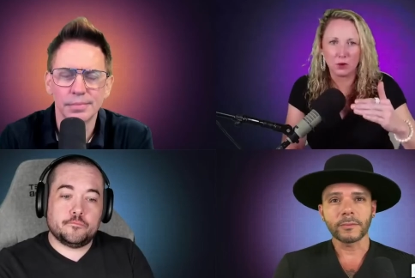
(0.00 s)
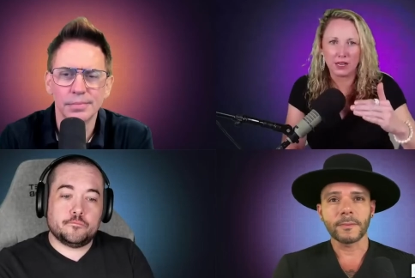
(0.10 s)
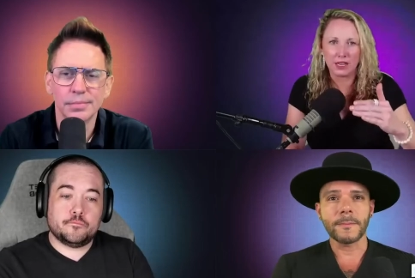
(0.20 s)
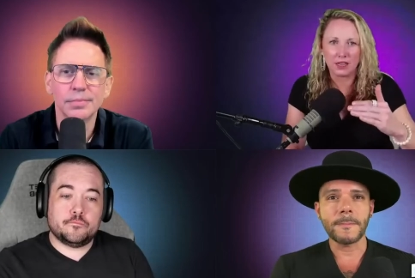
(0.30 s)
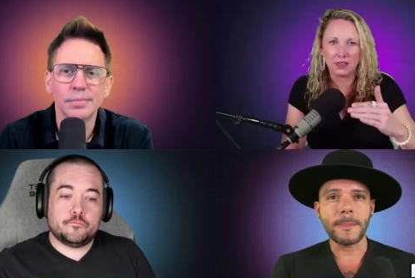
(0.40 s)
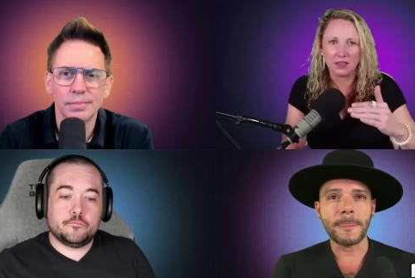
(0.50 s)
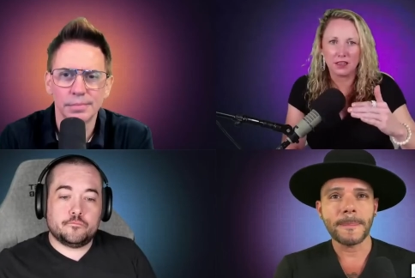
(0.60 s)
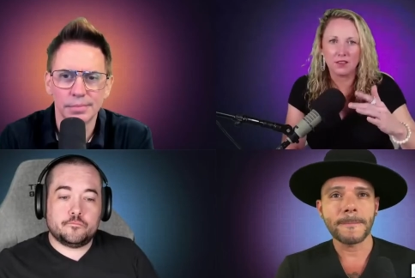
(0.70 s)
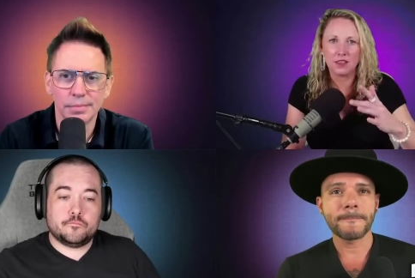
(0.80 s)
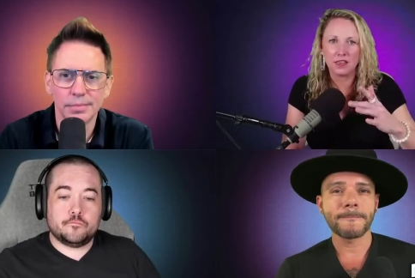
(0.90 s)
Speaker 1: point
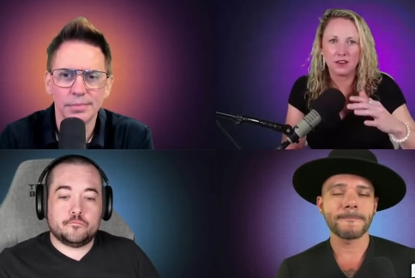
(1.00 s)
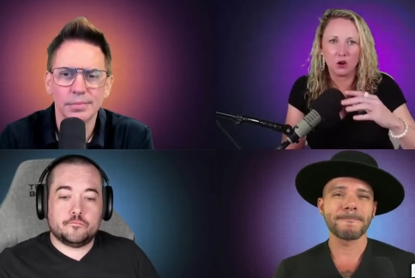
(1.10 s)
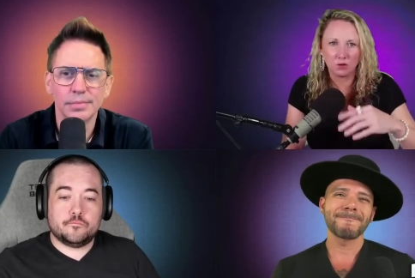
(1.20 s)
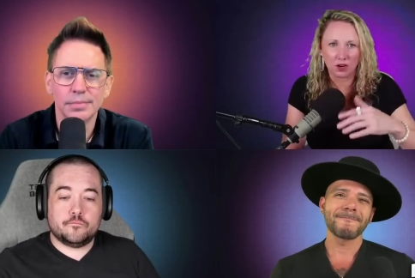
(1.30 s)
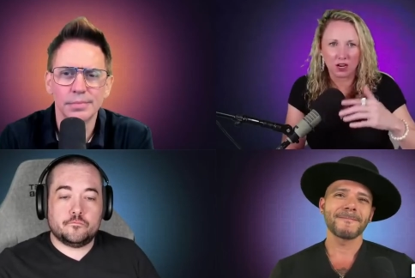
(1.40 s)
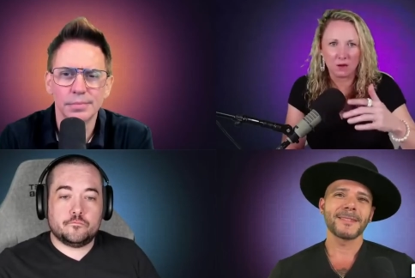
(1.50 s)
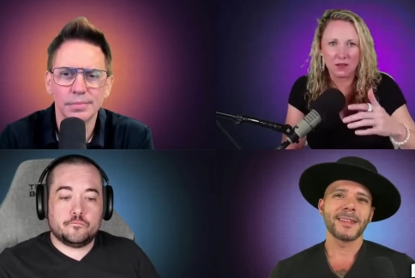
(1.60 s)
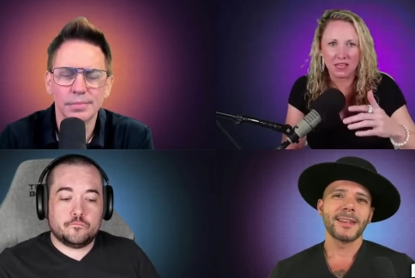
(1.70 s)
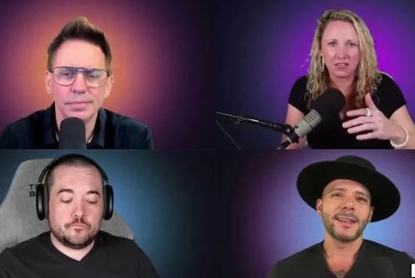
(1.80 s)
and and then overcome it